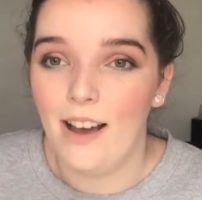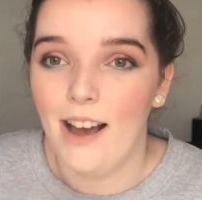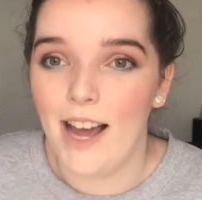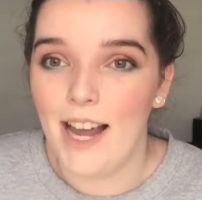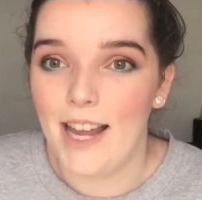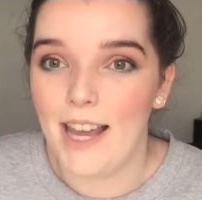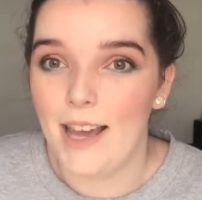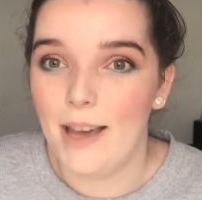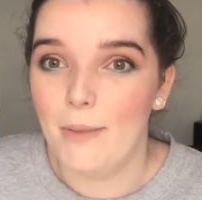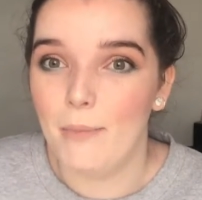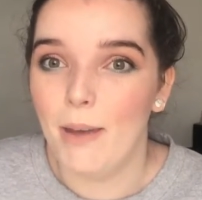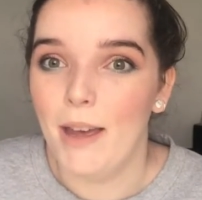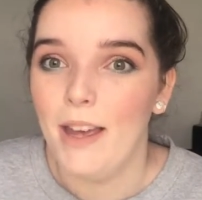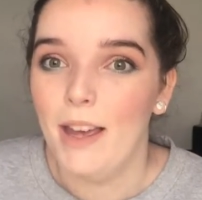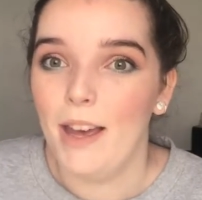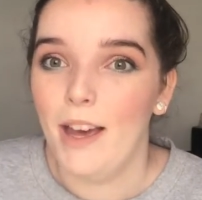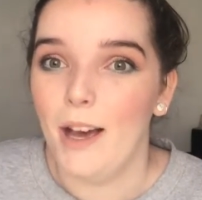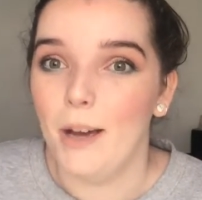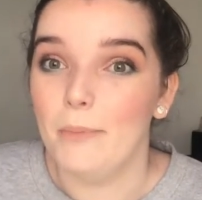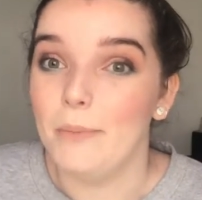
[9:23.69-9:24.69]

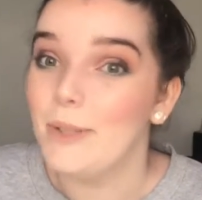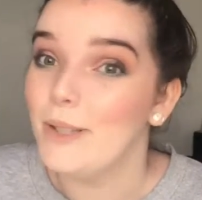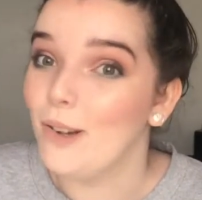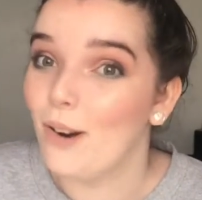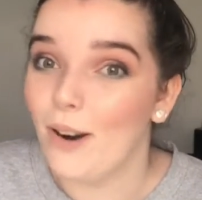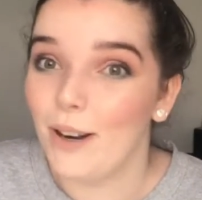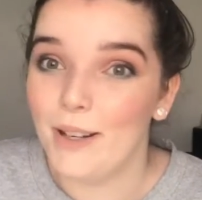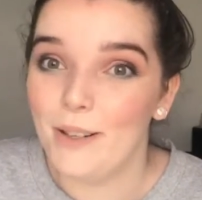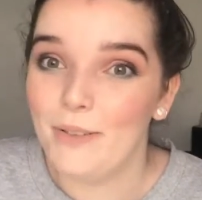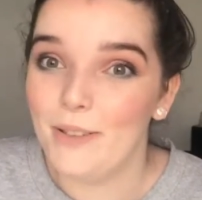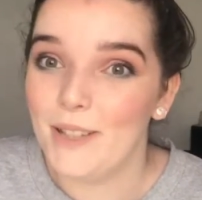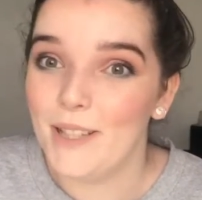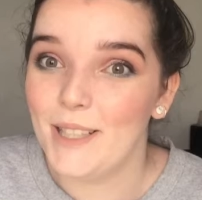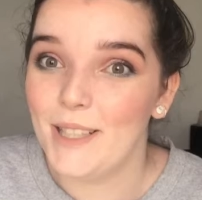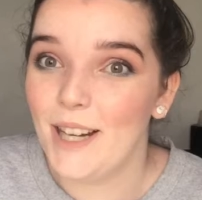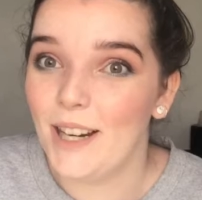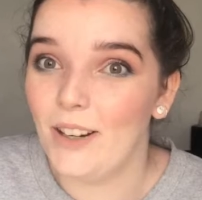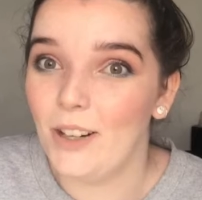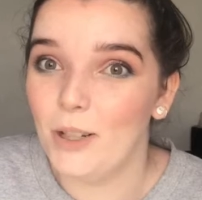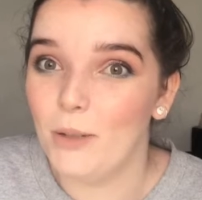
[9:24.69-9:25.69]
I'm sorry for the
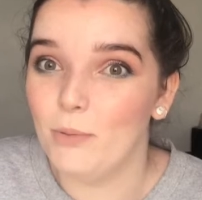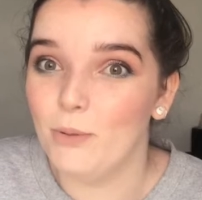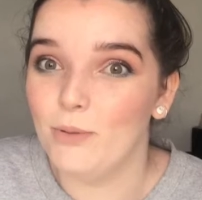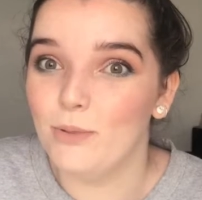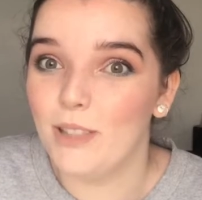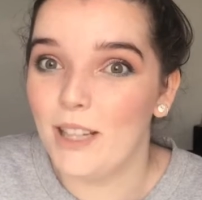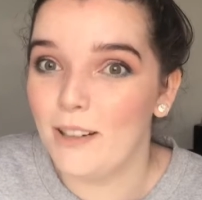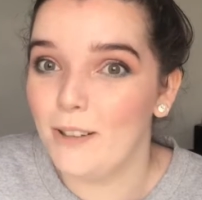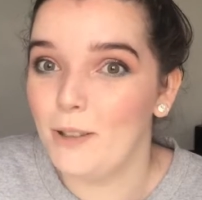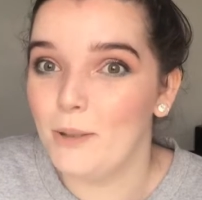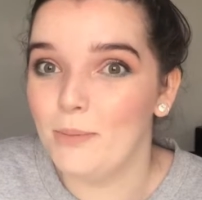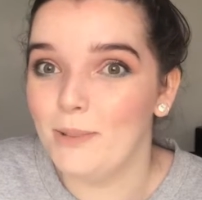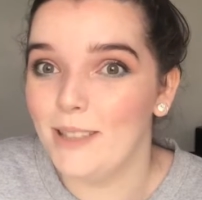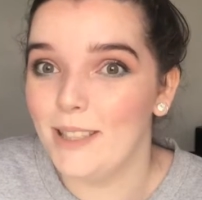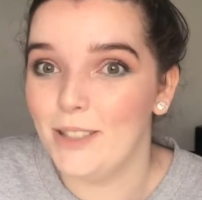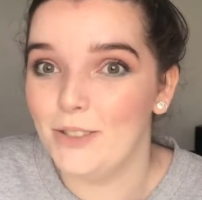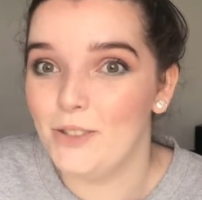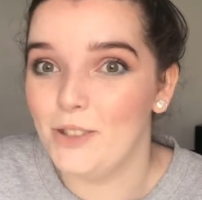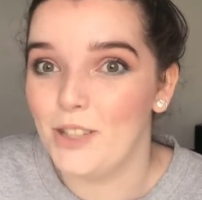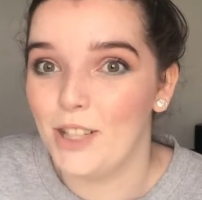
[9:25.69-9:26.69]
terrible
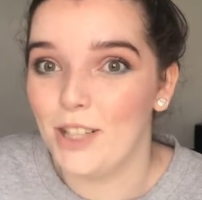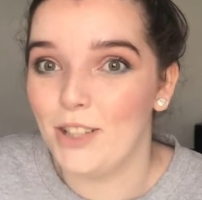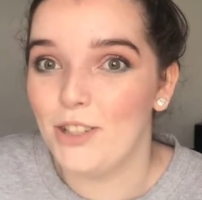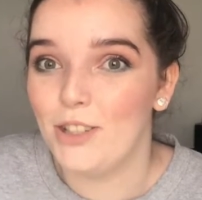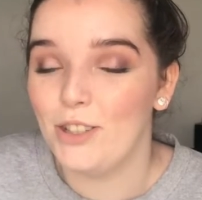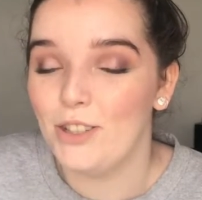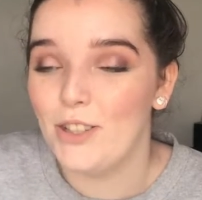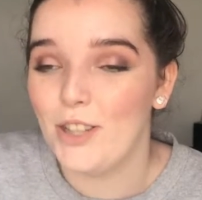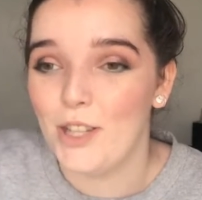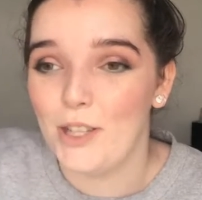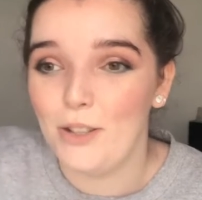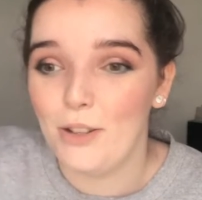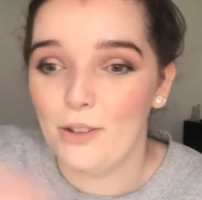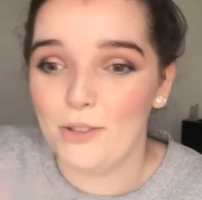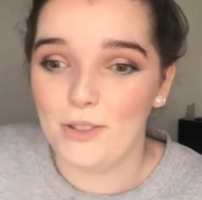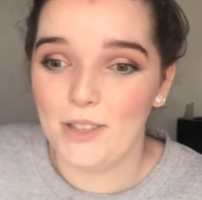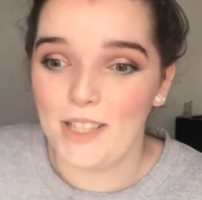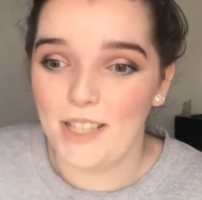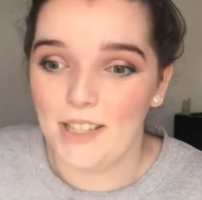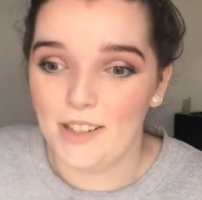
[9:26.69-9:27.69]
introduction to this
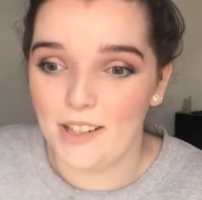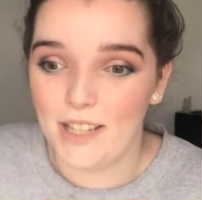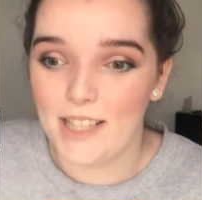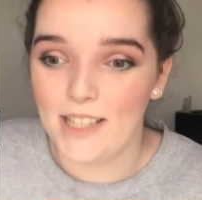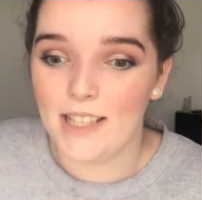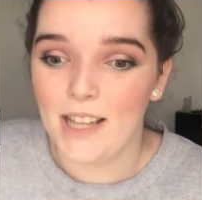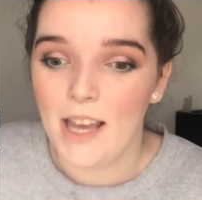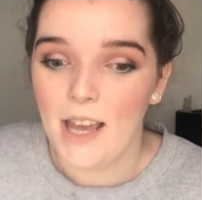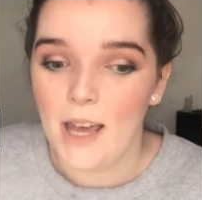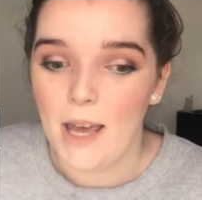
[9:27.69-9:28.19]
whole series.